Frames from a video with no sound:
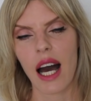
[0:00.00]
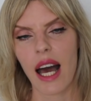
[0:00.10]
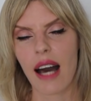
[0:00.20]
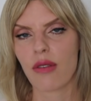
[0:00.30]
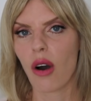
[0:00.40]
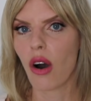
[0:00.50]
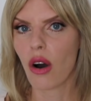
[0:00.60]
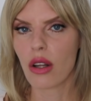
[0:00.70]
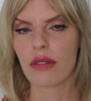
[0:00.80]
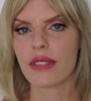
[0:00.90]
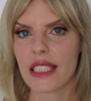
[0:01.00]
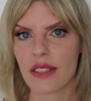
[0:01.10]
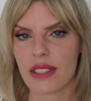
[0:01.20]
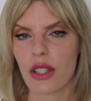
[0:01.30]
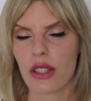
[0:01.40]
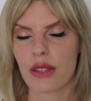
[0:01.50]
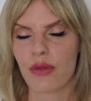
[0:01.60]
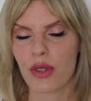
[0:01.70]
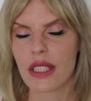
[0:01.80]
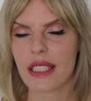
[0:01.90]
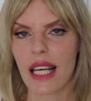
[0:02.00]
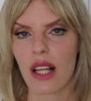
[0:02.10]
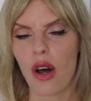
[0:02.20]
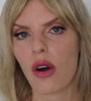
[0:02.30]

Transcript: I have all of these videos for sale